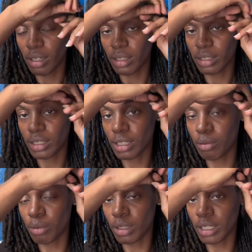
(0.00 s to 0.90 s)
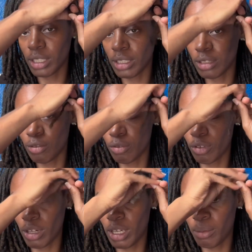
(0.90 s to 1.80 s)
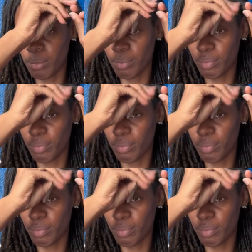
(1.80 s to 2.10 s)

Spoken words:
because I want it to frame